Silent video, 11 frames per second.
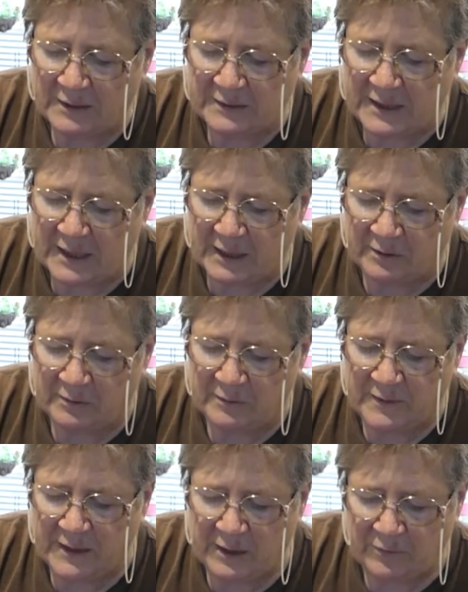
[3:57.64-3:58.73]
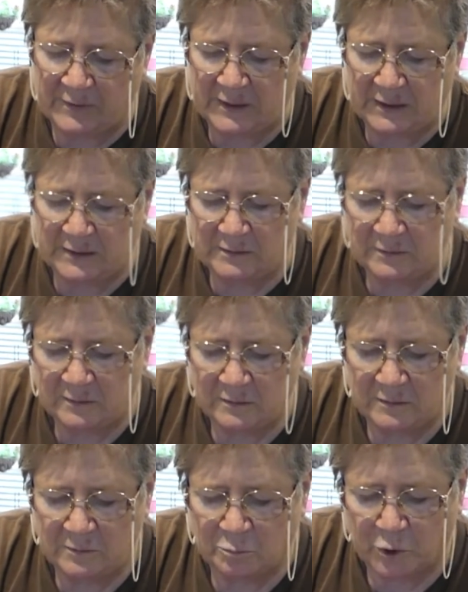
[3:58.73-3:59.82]
Now they're in
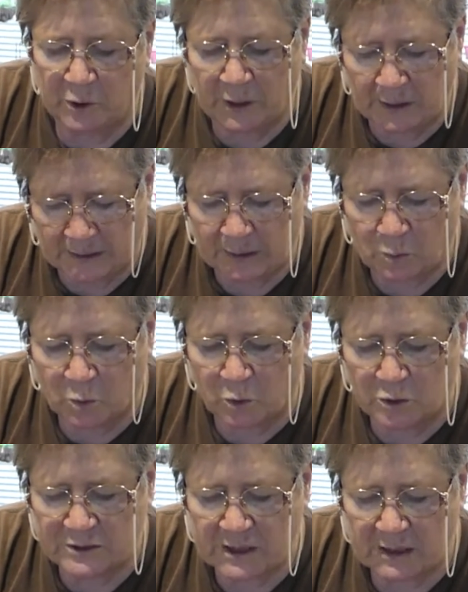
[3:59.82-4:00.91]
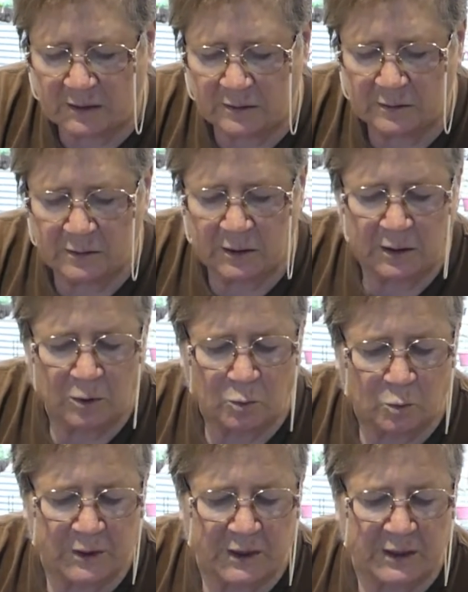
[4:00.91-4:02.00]
boiling water
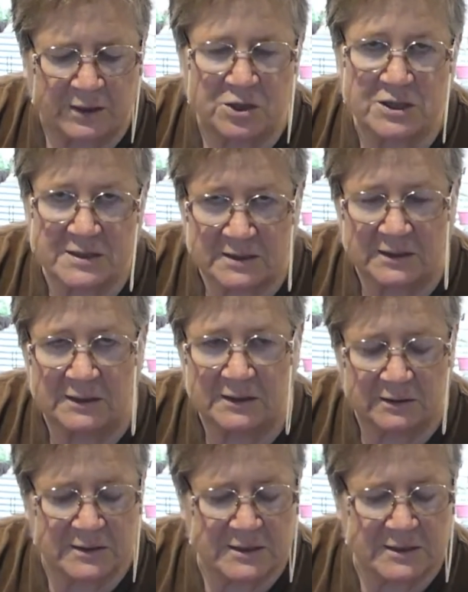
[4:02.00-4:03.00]
with just a little